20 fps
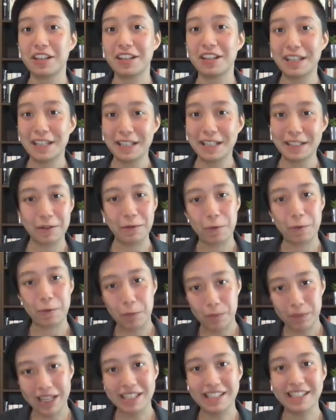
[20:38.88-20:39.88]
So
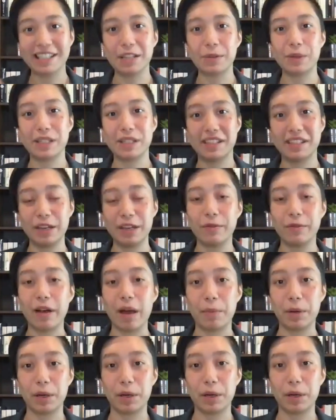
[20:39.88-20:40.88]
places that we see
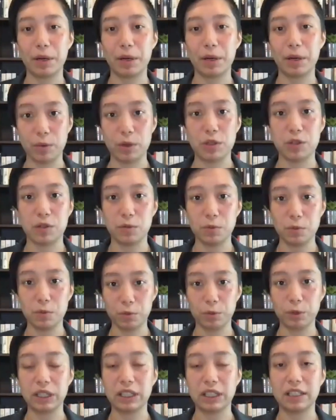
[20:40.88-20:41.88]
rapid growth, we should
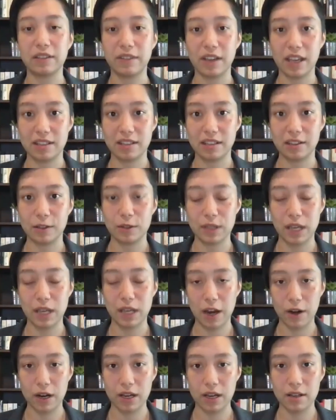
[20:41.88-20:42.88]
really invest in those
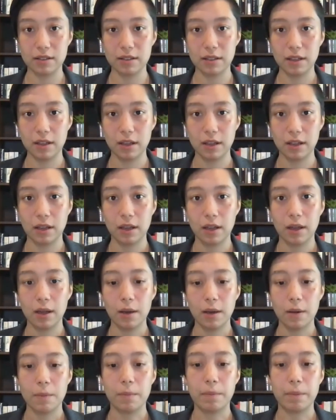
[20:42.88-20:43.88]
areas.
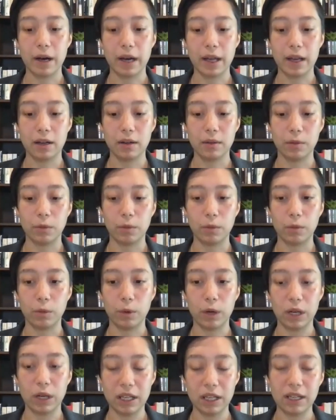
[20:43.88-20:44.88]
But
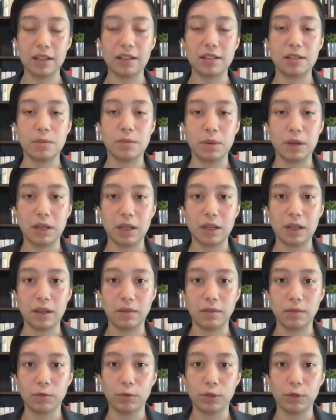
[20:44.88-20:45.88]
we need to be
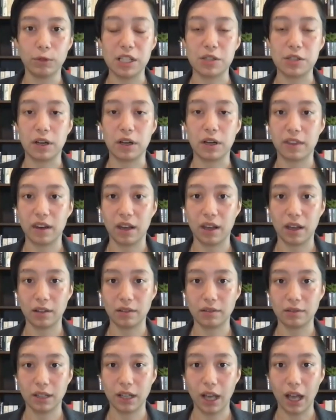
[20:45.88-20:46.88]
re-strengthening
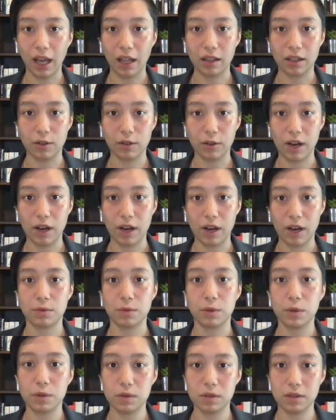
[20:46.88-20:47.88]
at the
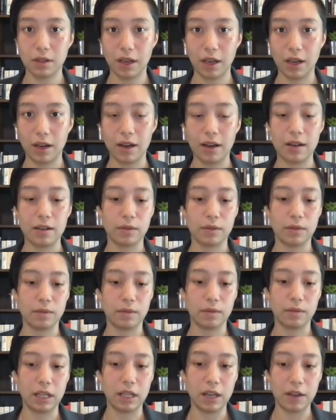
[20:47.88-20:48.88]
grassroots and
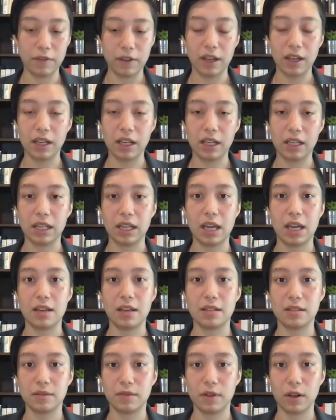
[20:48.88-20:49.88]
giving
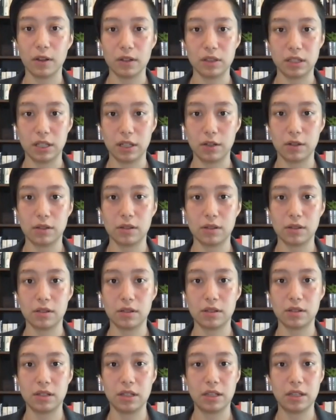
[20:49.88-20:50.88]
EDAs and
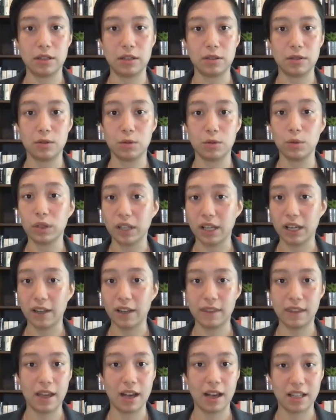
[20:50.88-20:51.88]
volunteers the toolkit,
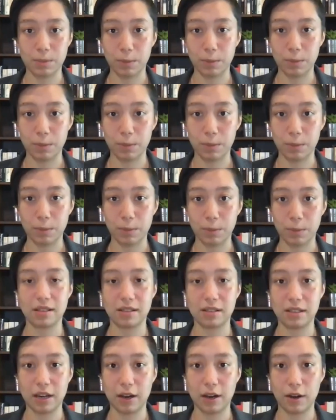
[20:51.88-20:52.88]
the expertise
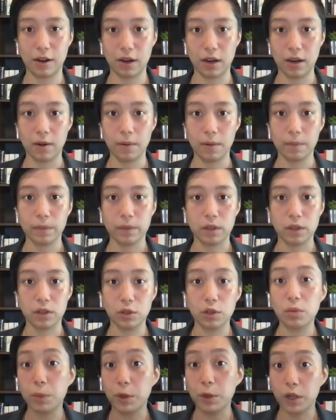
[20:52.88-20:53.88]
necessary to do
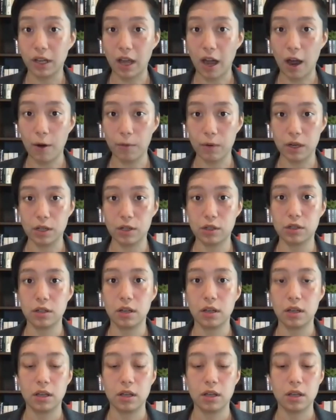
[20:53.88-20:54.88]
community outreach,
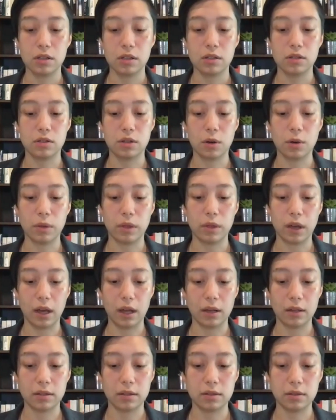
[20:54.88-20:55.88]
so
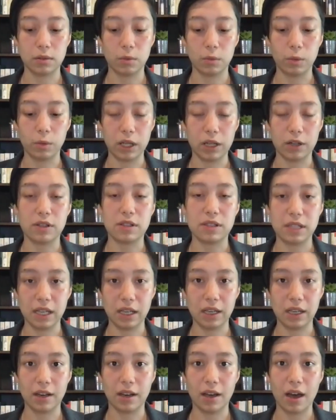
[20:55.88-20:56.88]
that we are
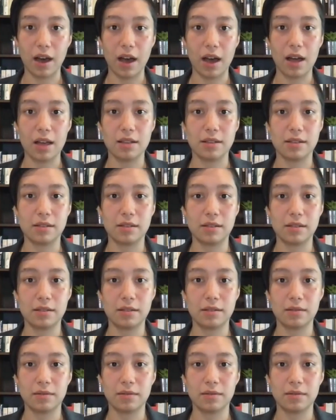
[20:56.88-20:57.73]
seen as